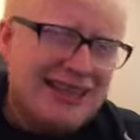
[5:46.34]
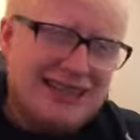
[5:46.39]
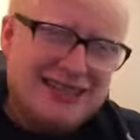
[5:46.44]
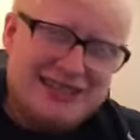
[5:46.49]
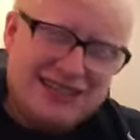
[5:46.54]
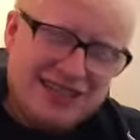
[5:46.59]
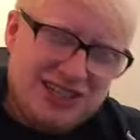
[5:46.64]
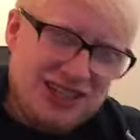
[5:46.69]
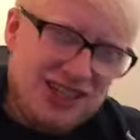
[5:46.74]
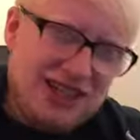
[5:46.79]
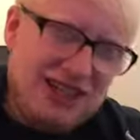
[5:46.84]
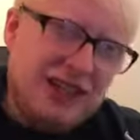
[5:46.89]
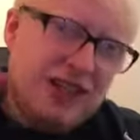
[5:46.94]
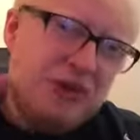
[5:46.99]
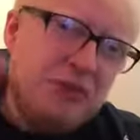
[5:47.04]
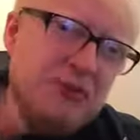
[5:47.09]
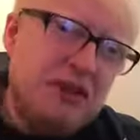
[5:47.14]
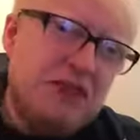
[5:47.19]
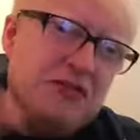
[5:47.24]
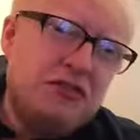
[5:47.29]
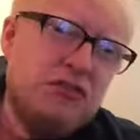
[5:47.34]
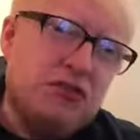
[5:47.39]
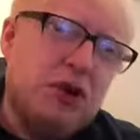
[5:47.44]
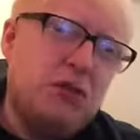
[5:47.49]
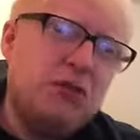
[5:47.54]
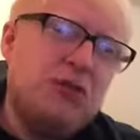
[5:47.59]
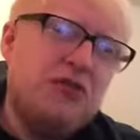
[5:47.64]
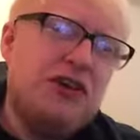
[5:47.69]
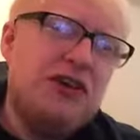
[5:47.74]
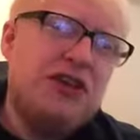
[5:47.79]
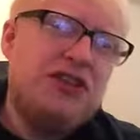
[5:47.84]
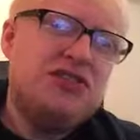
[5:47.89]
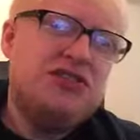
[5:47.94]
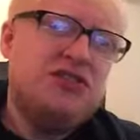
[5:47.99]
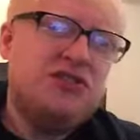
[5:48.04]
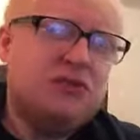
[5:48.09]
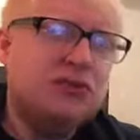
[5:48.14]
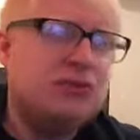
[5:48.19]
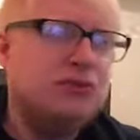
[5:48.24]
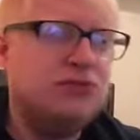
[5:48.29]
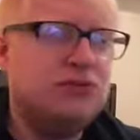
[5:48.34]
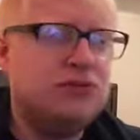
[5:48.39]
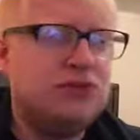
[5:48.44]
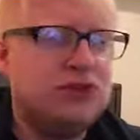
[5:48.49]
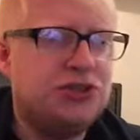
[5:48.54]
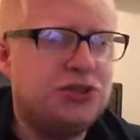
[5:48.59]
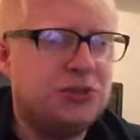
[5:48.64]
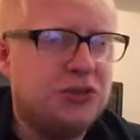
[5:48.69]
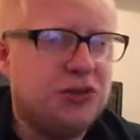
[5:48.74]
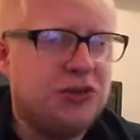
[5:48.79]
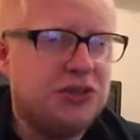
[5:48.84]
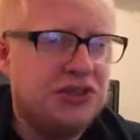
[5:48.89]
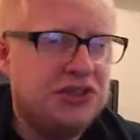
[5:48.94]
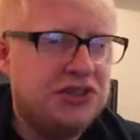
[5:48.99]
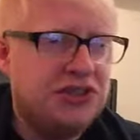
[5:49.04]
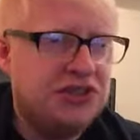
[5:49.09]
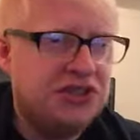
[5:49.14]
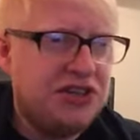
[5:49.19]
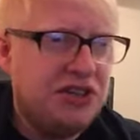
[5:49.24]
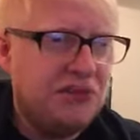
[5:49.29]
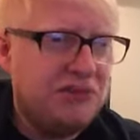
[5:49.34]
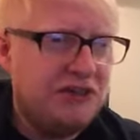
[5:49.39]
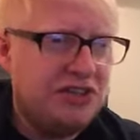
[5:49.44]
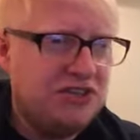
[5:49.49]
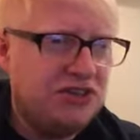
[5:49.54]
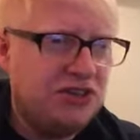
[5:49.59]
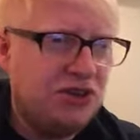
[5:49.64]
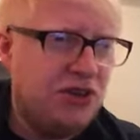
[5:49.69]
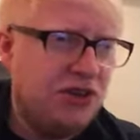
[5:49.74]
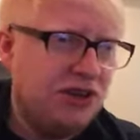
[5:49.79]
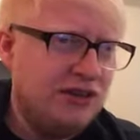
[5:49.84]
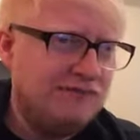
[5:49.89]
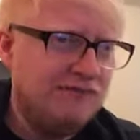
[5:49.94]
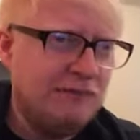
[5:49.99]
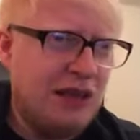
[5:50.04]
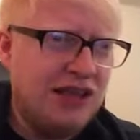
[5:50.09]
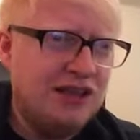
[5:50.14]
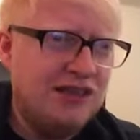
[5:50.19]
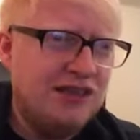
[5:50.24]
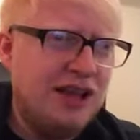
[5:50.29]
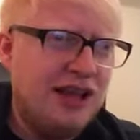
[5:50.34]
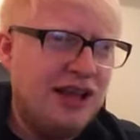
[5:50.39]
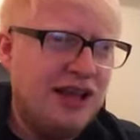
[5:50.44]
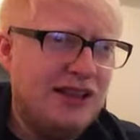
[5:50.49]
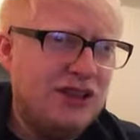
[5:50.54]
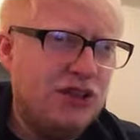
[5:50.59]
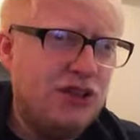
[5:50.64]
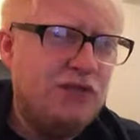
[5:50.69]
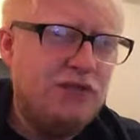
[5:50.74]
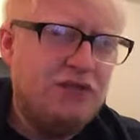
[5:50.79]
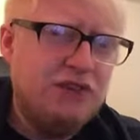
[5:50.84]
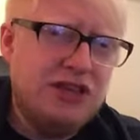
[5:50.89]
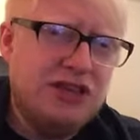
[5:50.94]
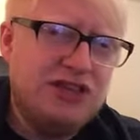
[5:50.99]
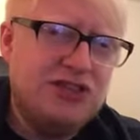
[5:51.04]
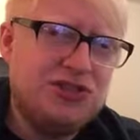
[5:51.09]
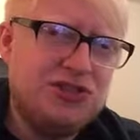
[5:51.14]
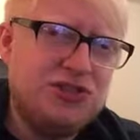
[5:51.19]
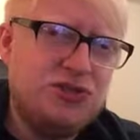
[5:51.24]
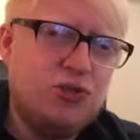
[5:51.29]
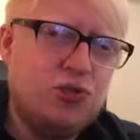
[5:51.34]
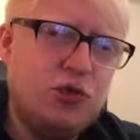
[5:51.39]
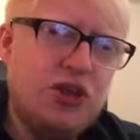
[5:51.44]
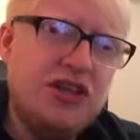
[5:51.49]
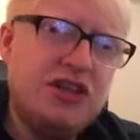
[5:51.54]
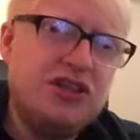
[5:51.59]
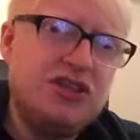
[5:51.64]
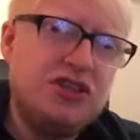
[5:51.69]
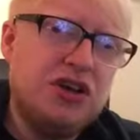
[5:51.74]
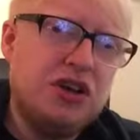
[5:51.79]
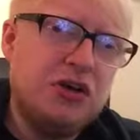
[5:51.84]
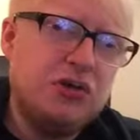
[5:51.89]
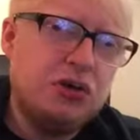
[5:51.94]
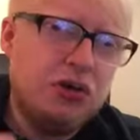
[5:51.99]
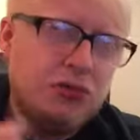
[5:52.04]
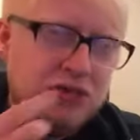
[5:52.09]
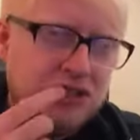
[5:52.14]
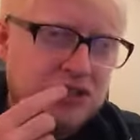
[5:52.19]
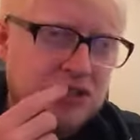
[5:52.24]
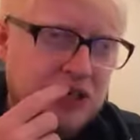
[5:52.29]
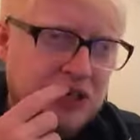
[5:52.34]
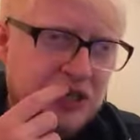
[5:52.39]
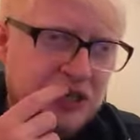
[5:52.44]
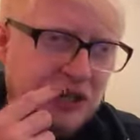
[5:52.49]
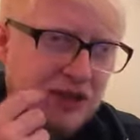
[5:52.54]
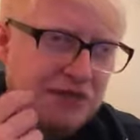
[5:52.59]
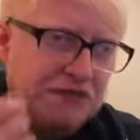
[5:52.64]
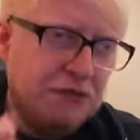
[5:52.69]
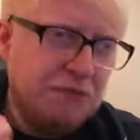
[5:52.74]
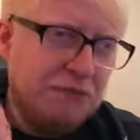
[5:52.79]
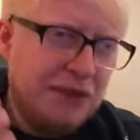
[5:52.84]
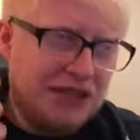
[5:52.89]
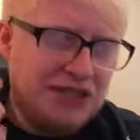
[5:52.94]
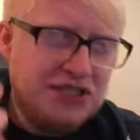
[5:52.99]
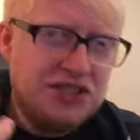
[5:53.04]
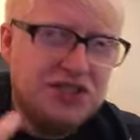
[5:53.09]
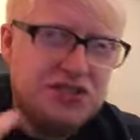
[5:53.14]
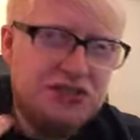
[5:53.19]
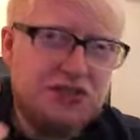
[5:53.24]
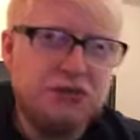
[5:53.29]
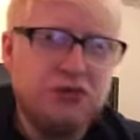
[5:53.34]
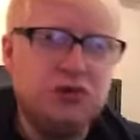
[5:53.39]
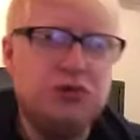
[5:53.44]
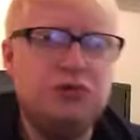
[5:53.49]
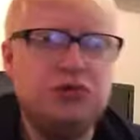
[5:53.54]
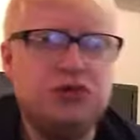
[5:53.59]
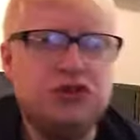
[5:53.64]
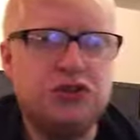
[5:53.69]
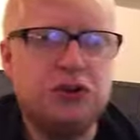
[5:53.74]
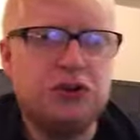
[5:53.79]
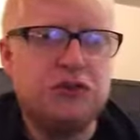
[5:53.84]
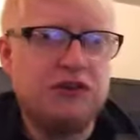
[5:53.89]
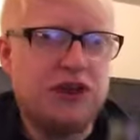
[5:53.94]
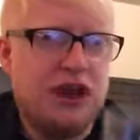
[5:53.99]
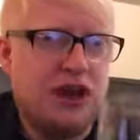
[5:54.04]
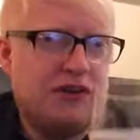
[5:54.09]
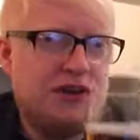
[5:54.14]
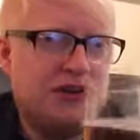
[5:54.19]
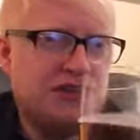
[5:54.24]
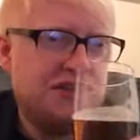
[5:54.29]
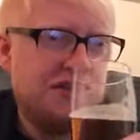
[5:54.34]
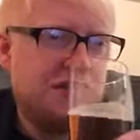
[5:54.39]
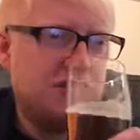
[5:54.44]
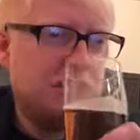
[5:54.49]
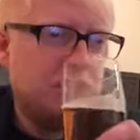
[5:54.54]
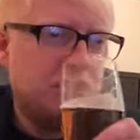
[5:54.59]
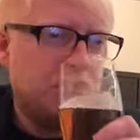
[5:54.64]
it's actually a little bit of a role reversal, to be honest. It's got a lovely sweet tone, almost like a fermented fruit sort of character.